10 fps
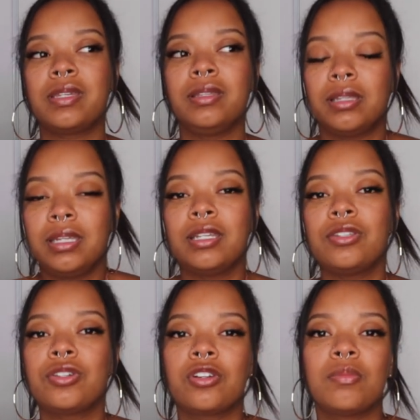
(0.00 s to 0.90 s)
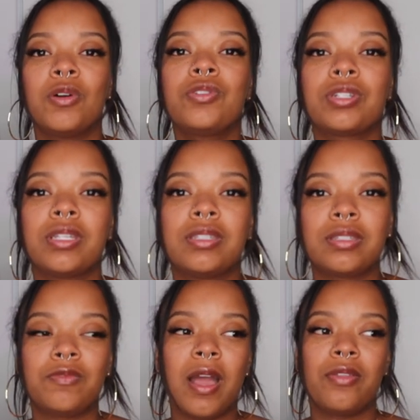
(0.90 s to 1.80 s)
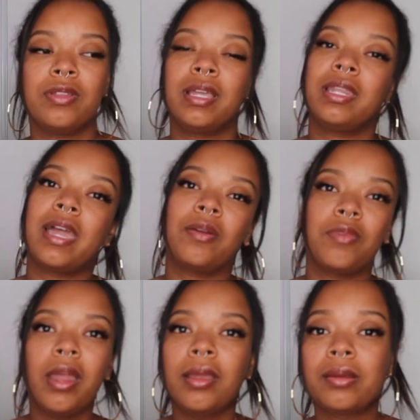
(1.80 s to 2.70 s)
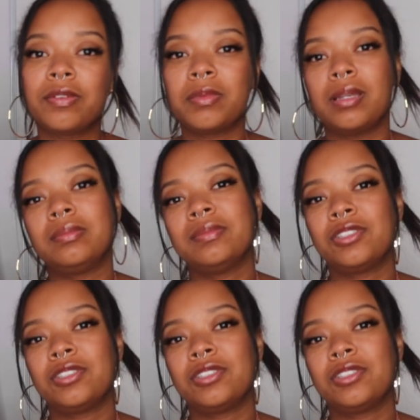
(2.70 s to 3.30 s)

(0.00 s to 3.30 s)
lean into your emotions rather than like running from them.